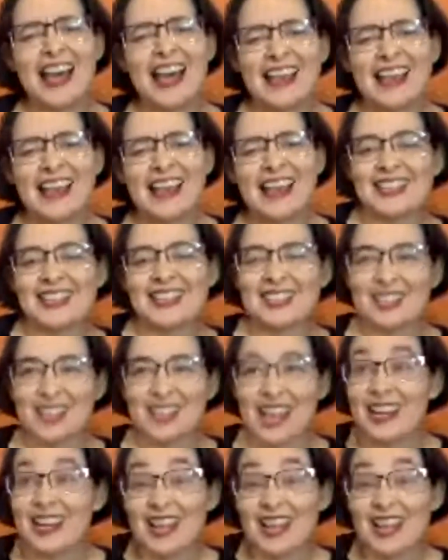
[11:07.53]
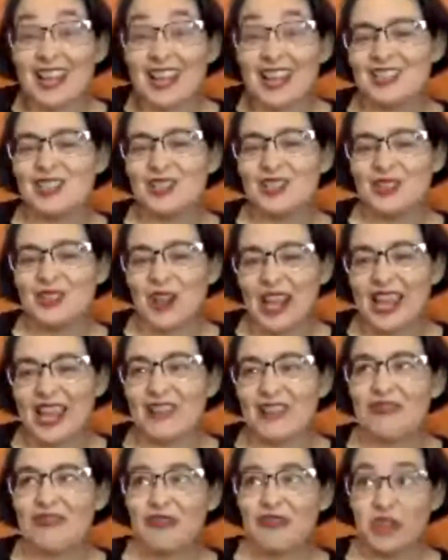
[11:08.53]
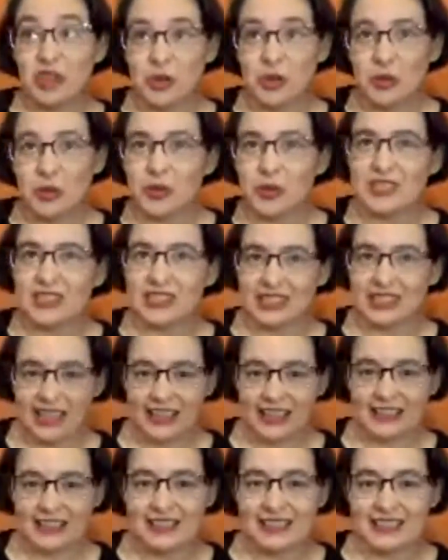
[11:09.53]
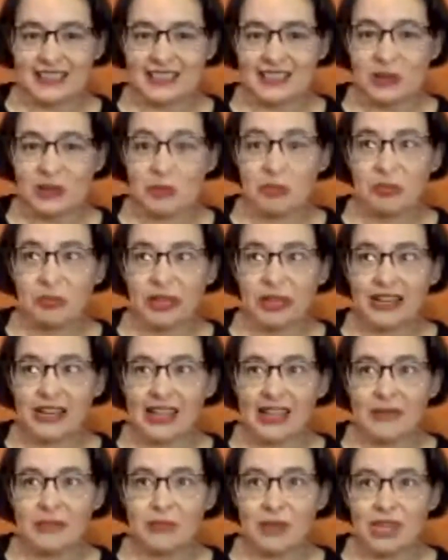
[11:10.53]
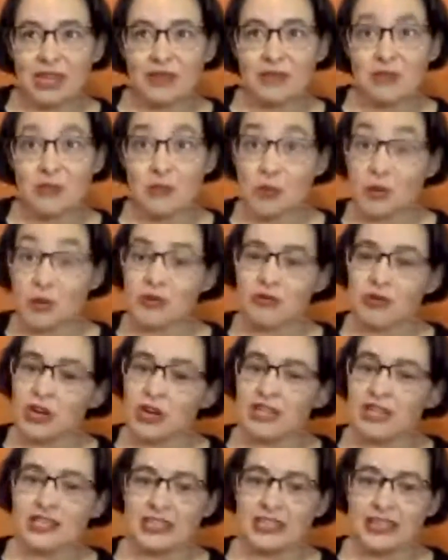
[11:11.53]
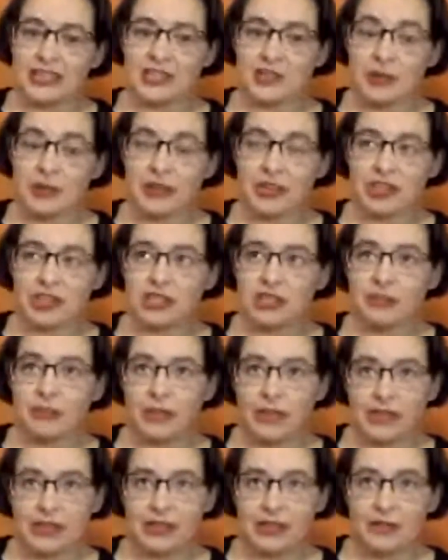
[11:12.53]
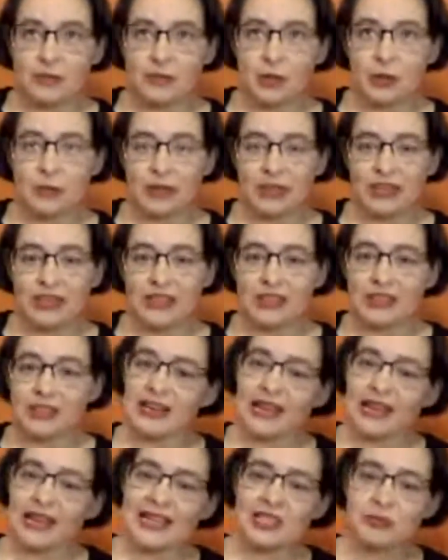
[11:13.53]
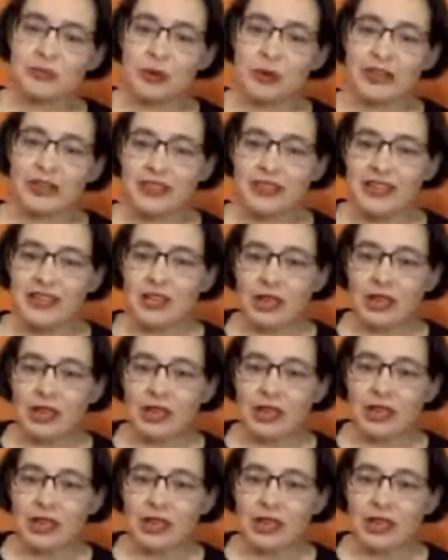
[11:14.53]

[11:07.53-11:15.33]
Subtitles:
Yeah. And I have fewer sales, but I make more royalty. So I'm actually making more money than last month.